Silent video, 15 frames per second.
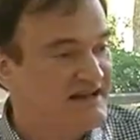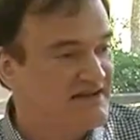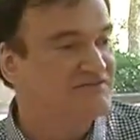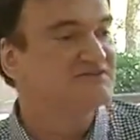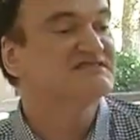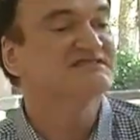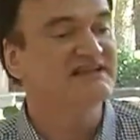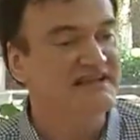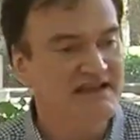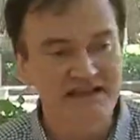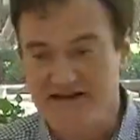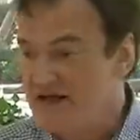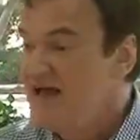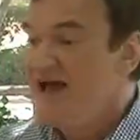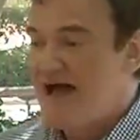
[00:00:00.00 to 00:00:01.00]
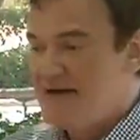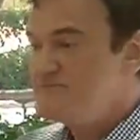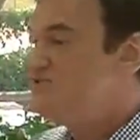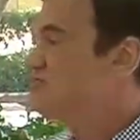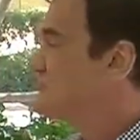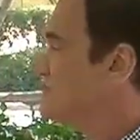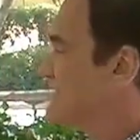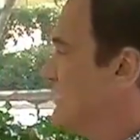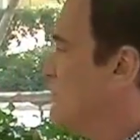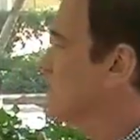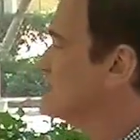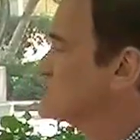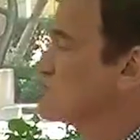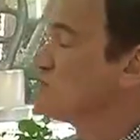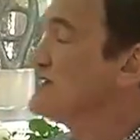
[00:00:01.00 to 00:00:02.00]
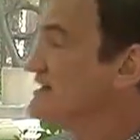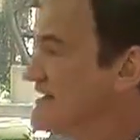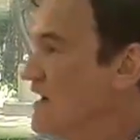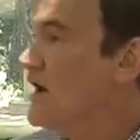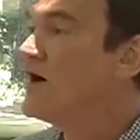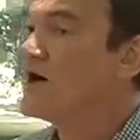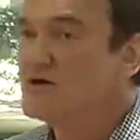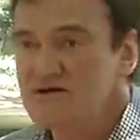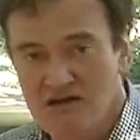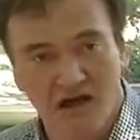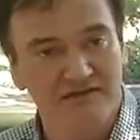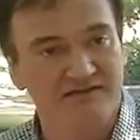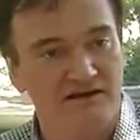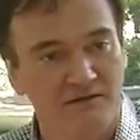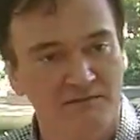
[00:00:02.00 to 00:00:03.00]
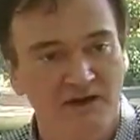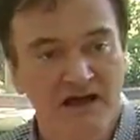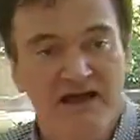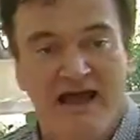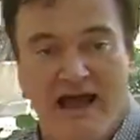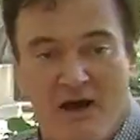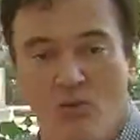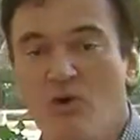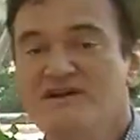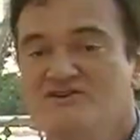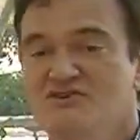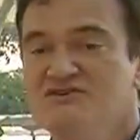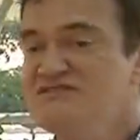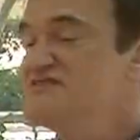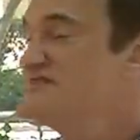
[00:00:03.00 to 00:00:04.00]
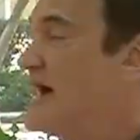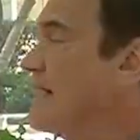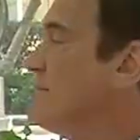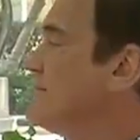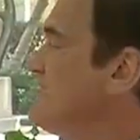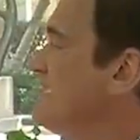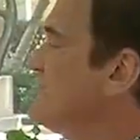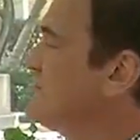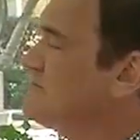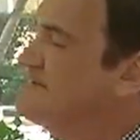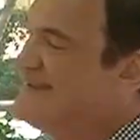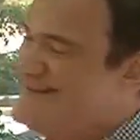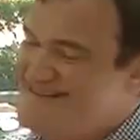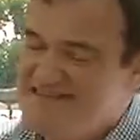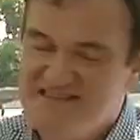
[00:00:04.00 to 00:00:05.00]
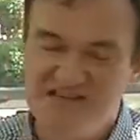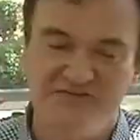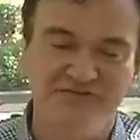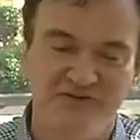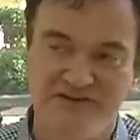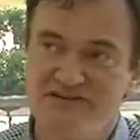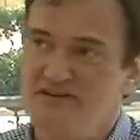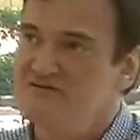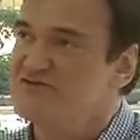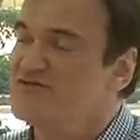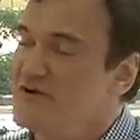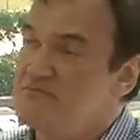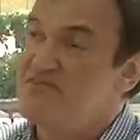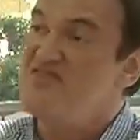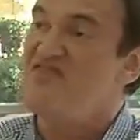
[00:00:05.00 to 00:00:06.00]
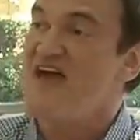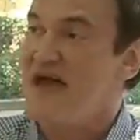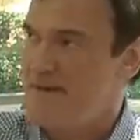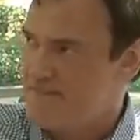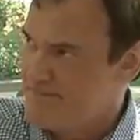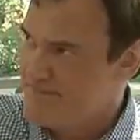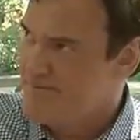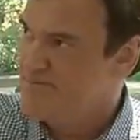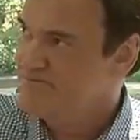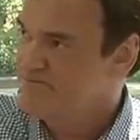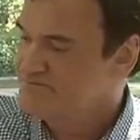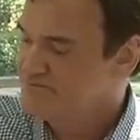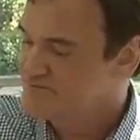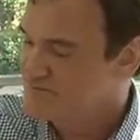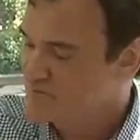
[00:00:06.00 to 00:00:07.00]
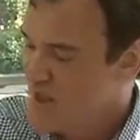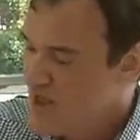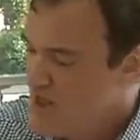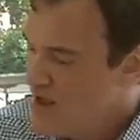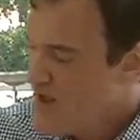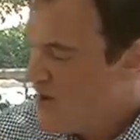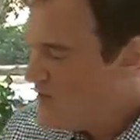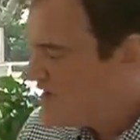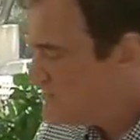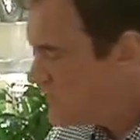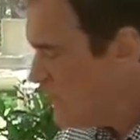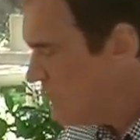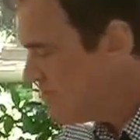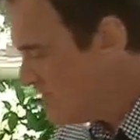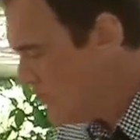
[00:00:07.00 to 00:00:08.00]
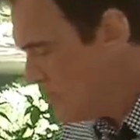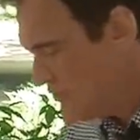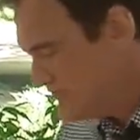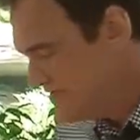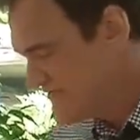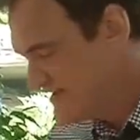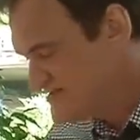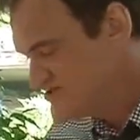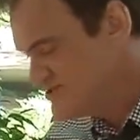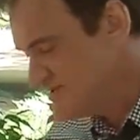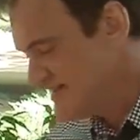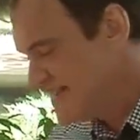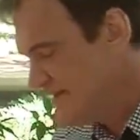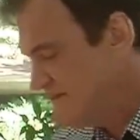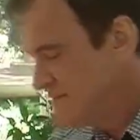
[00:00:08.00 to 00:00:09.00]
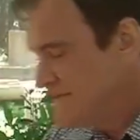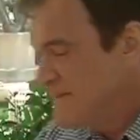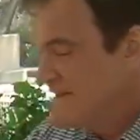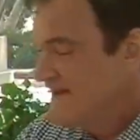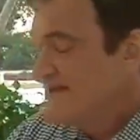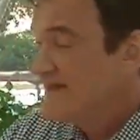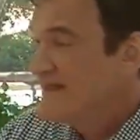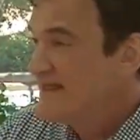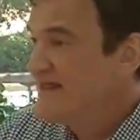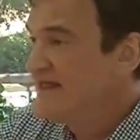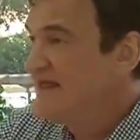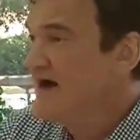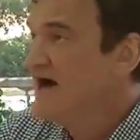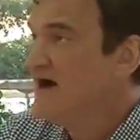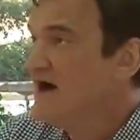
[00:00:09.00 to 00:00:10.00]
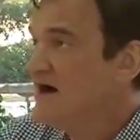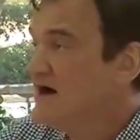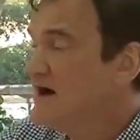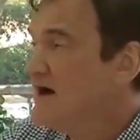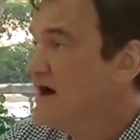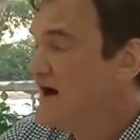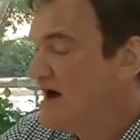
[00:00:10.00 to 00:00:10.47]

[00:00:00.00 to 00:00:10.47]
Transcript: ever seen, I'm sure they worked really hard on them. What could stop me from being different from them? Well, lo and behold, eventually, I